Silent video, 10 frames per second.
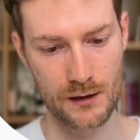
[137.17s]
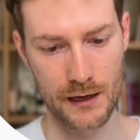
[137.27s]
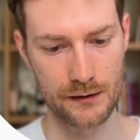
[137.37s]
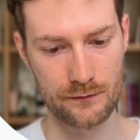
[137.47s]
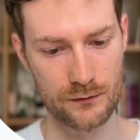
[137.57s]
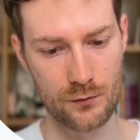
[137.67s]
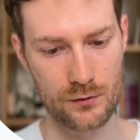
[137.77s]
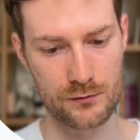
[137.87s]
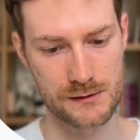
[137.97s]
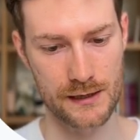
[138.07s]
And if no
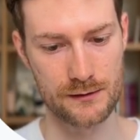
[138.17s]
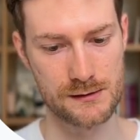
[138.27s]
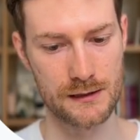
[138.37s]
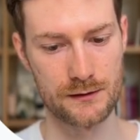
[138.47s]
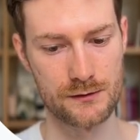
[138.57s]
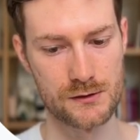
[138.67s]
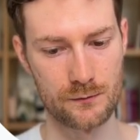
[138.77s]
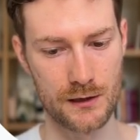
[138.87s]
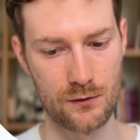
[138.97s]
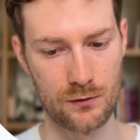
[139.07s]
rows had the status to
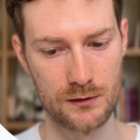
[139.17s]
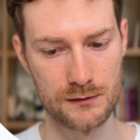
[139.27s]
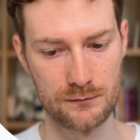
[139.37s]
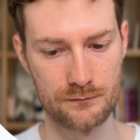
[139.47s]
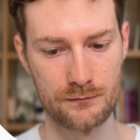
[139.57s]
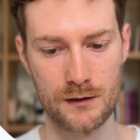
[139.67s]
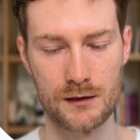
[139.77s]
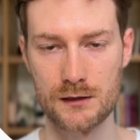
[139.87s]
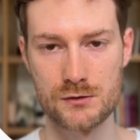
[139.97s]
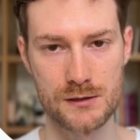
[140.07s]
be called,
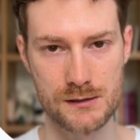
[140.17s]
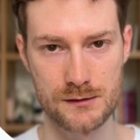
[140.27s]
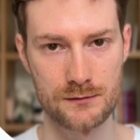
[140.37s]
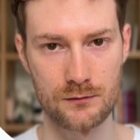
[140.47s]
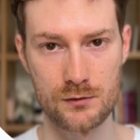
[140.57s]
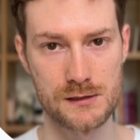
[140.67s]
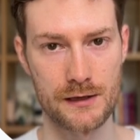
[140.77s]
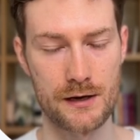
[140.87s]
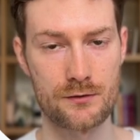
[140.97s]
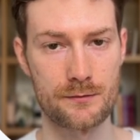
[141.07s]
it just logs an
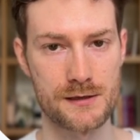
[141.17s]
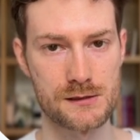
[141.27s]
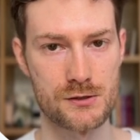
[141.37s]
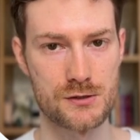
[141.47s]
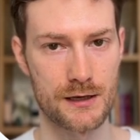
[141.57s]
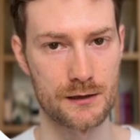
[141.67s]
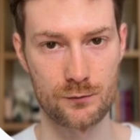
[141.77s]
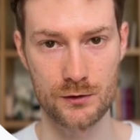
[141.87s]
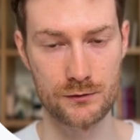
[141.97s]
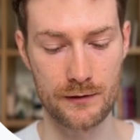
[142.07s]
error message and
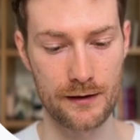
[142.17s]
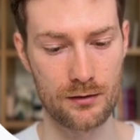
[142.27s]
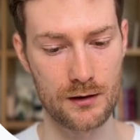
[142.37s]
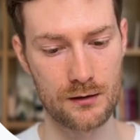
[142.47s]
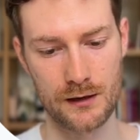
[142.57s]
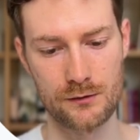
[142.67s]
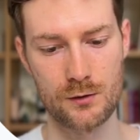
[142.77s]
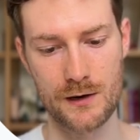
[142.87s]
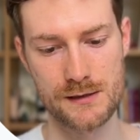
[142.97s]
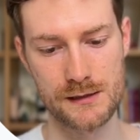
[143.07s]
won't do anything.
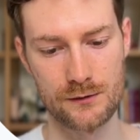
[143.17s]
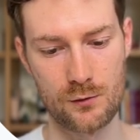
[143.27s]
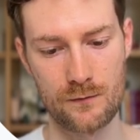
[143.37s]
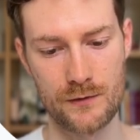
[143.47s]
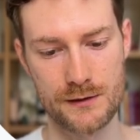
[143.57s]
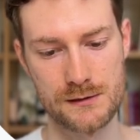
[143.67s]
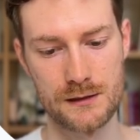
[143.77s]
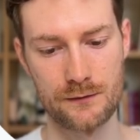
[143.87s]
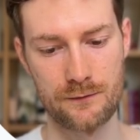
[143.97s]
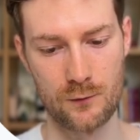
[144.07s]
Otherwise, it converts
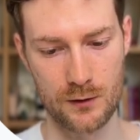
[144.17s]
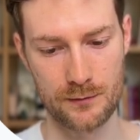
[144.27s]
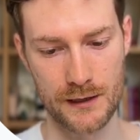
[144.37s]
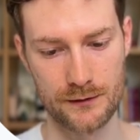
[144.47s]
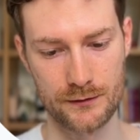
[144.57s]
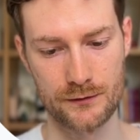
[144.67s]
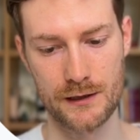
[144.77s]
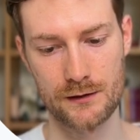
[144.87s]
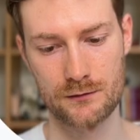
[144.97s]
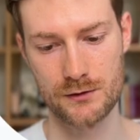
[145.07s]
the form data
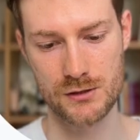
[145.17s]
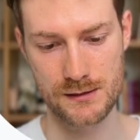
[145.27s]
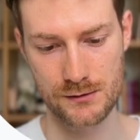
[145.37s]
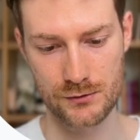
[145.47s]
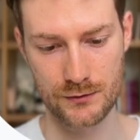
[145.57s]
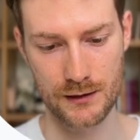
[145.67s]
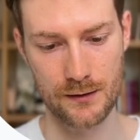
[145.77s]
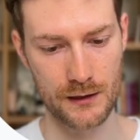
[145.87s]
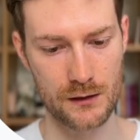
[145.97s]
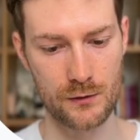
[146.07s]
array to a JSON string.
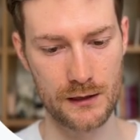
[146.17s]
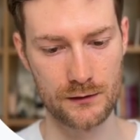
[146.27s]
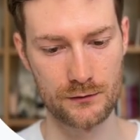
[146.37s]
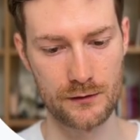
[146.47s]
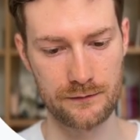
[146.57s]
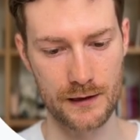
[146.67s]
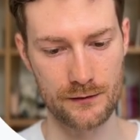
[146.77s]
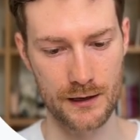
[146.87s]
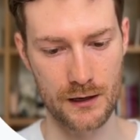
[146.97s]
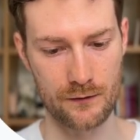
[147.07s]
Here we need to
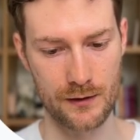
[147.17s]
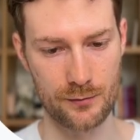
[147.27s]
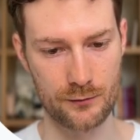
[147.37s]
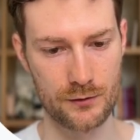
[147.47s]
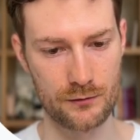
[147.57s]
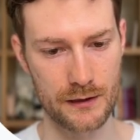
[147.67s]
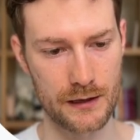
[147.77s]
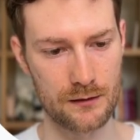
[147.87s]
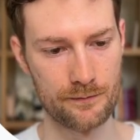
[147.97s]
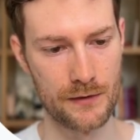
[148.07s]
define our webhook
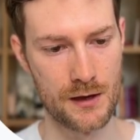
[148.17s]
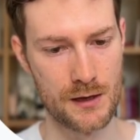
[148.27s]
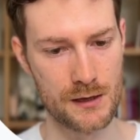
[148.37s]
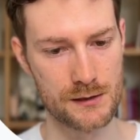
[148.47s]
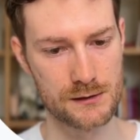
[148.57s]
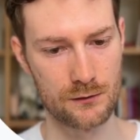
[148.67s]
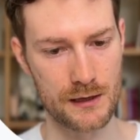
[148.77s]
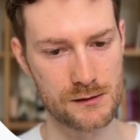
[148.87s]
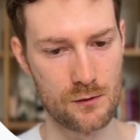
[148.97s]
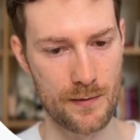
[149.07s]
URL. So
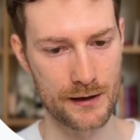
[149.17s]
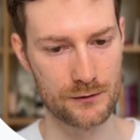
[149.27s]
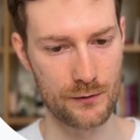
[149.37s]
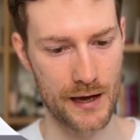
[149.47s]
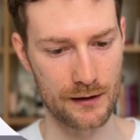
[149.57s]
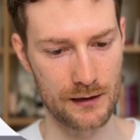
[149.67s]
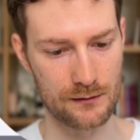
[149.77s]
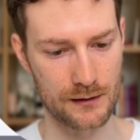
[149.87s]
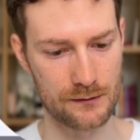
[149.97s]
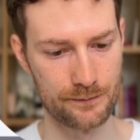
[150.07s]
let's go back to
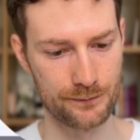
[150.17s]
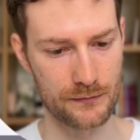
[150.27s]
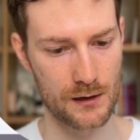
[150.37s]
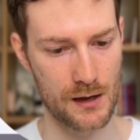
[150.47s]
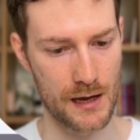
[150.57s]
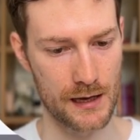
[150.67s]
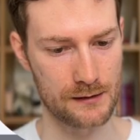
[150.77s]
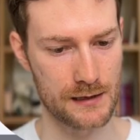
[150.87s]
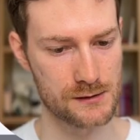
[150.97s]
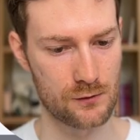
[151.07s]
n8n
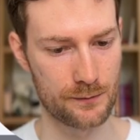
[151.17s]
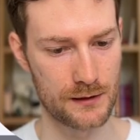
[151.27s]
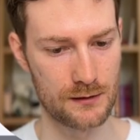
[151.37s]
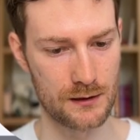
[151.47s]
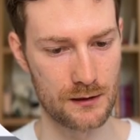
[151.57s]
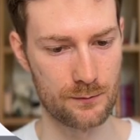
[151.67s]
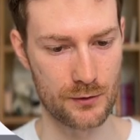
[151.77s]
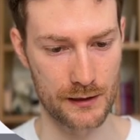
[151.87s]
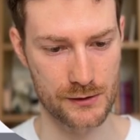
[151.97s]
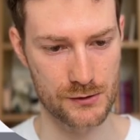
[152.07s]
and let's copy the
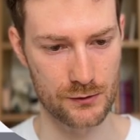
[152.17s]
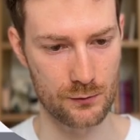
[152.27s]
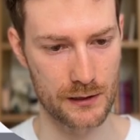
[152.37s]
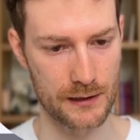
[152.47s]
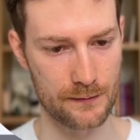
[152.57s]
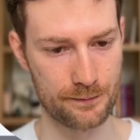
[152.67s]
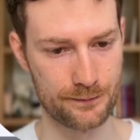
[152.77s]
production URL.